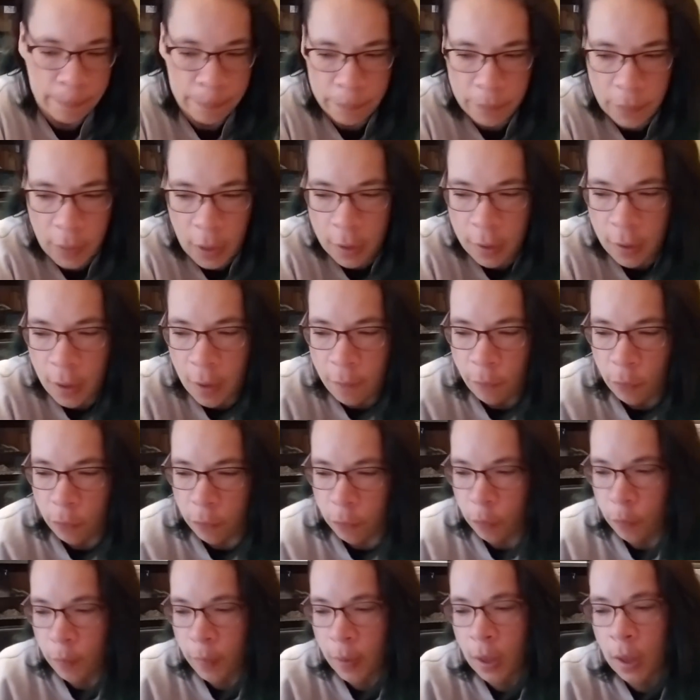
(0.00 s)
endeavor
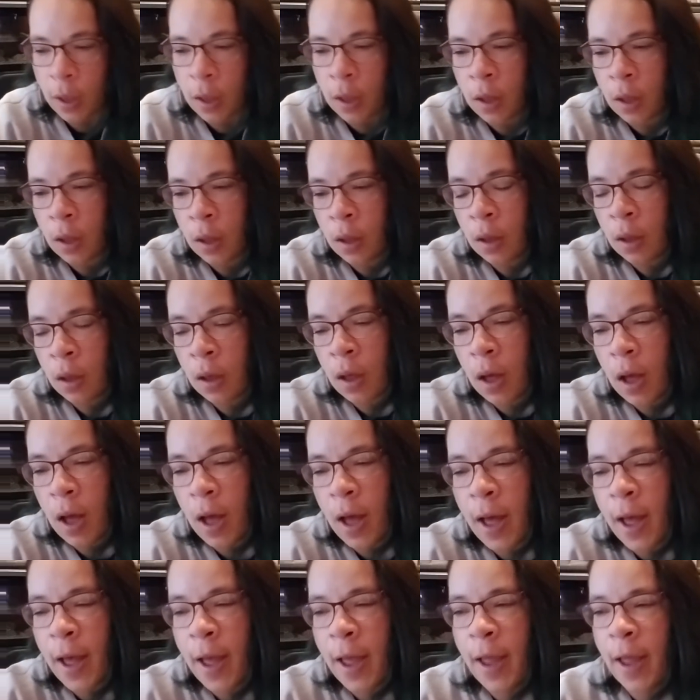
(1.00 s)
for me.
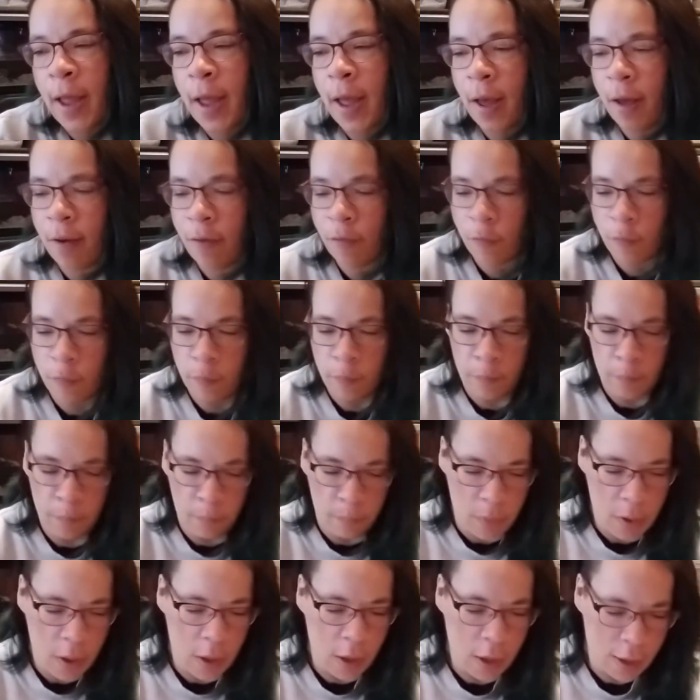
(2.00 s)
I
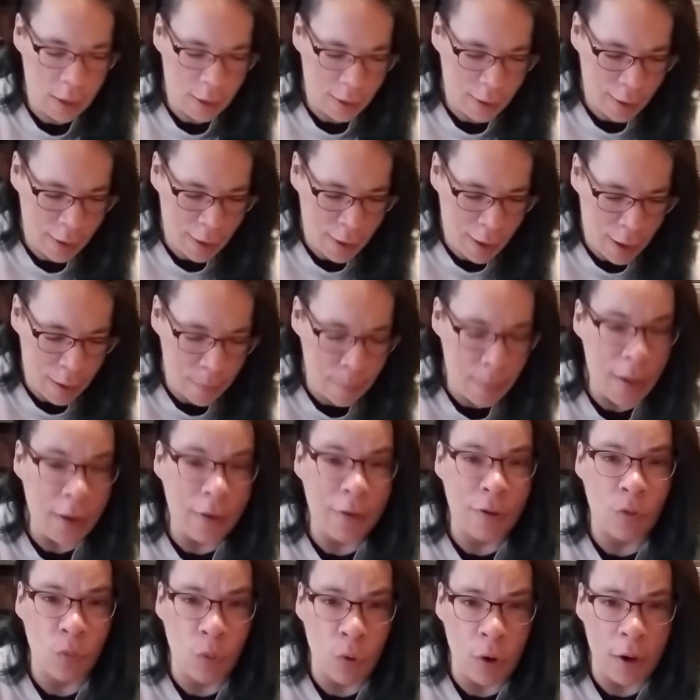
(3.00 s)

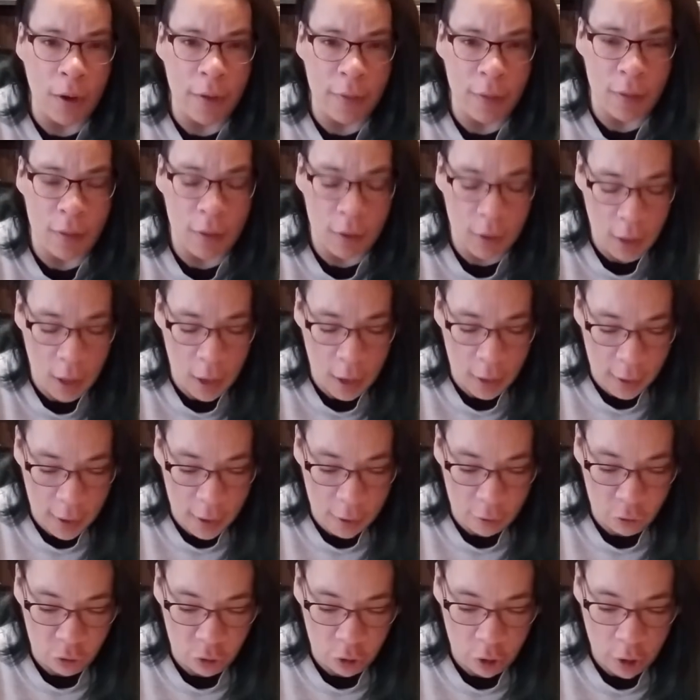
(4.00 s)
meant to work on this a lot
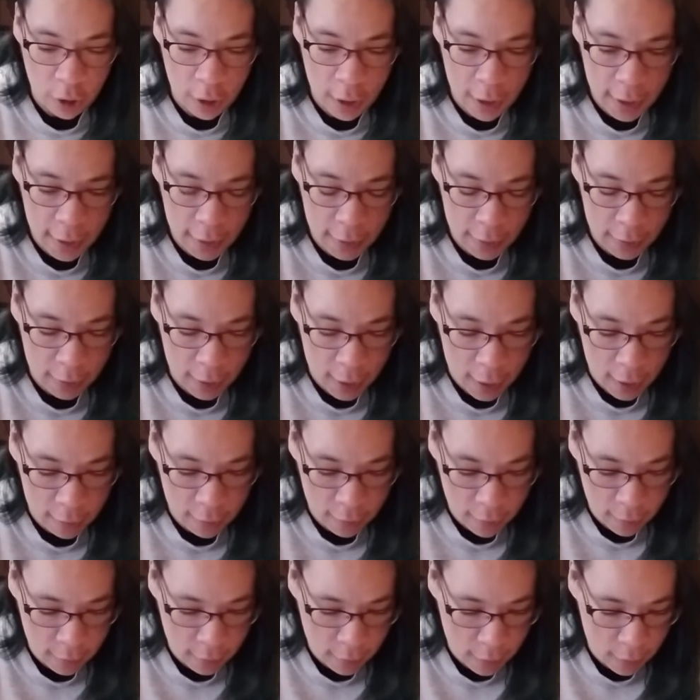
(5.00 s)
last year, and
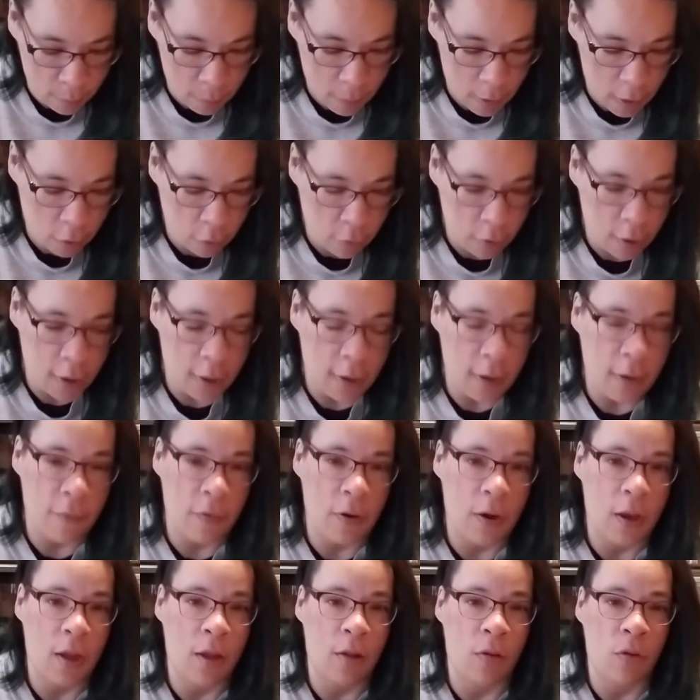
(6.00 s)
as I said, my
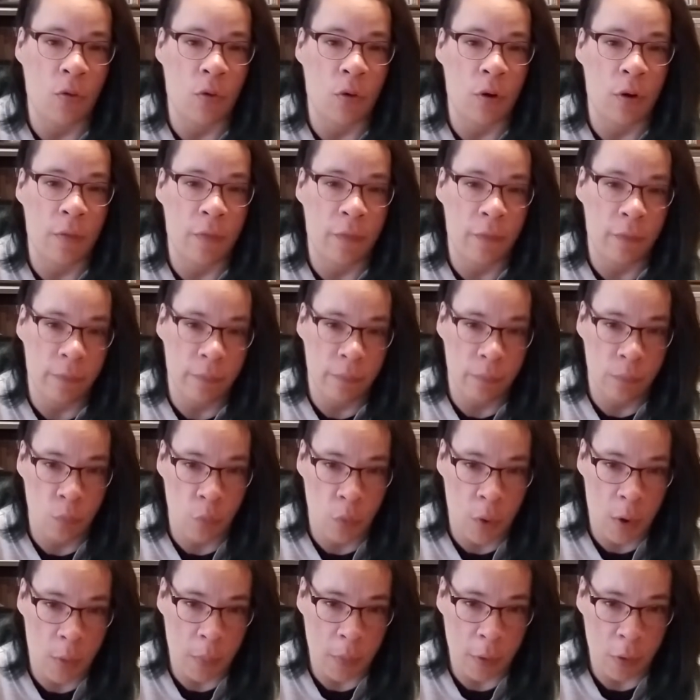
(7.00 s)
creativity sort of
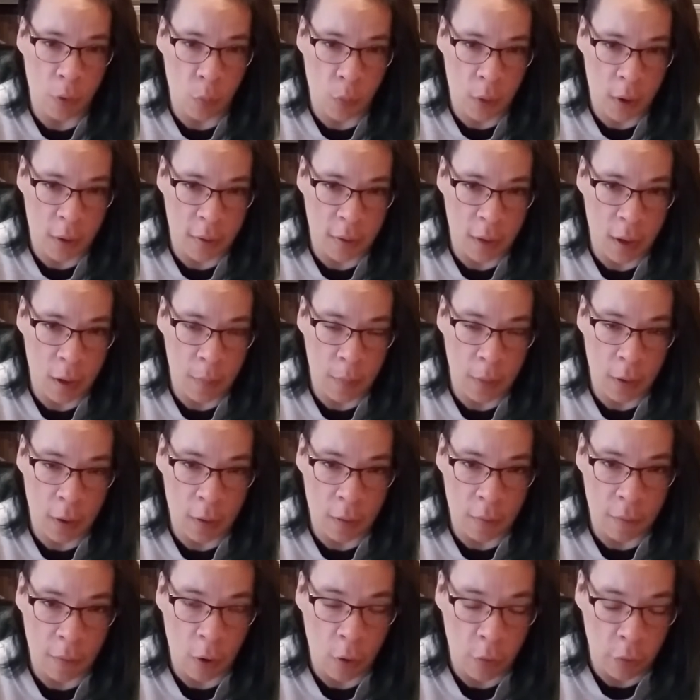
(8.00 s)
went by the wayside
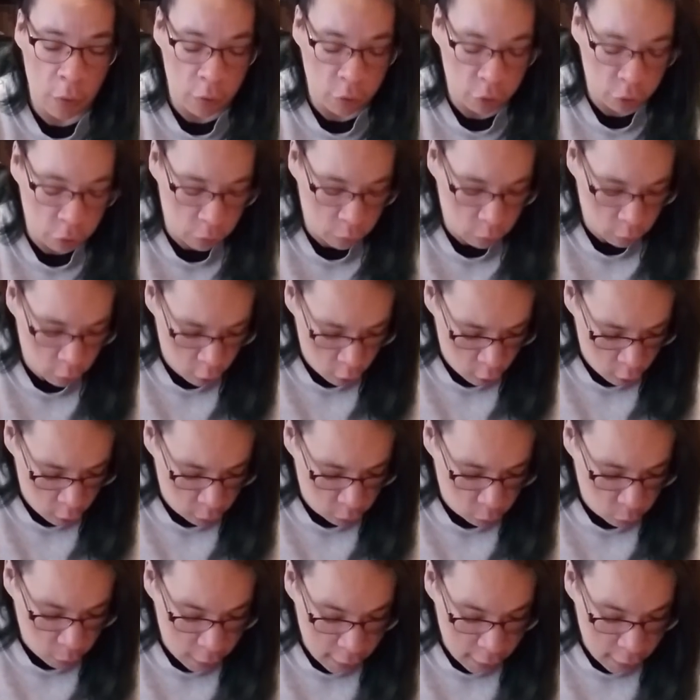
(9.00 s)
because of health issues, so I